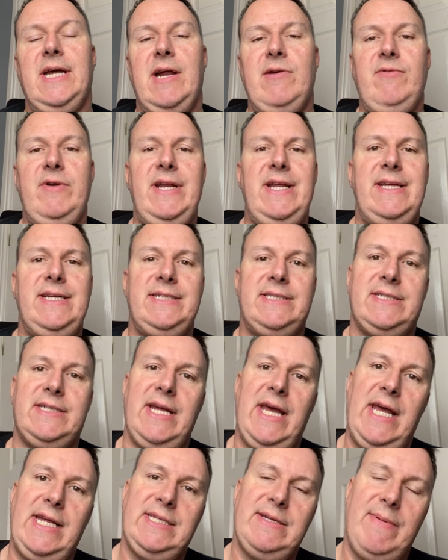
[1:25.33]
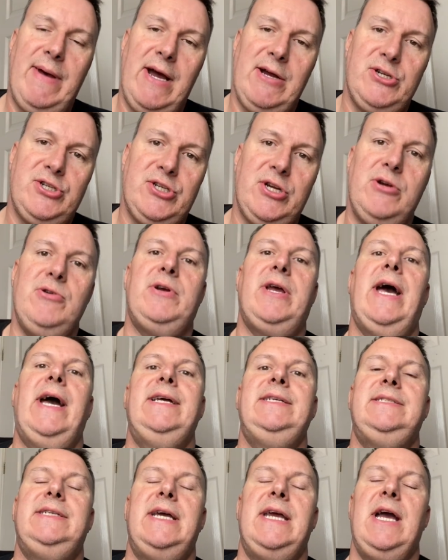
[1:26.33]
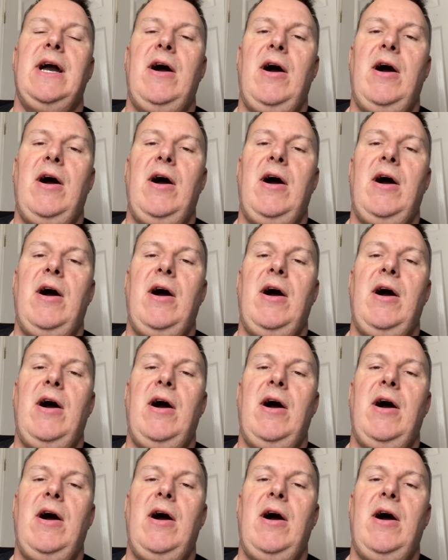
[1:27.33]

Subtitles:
And really, it's about showcasing.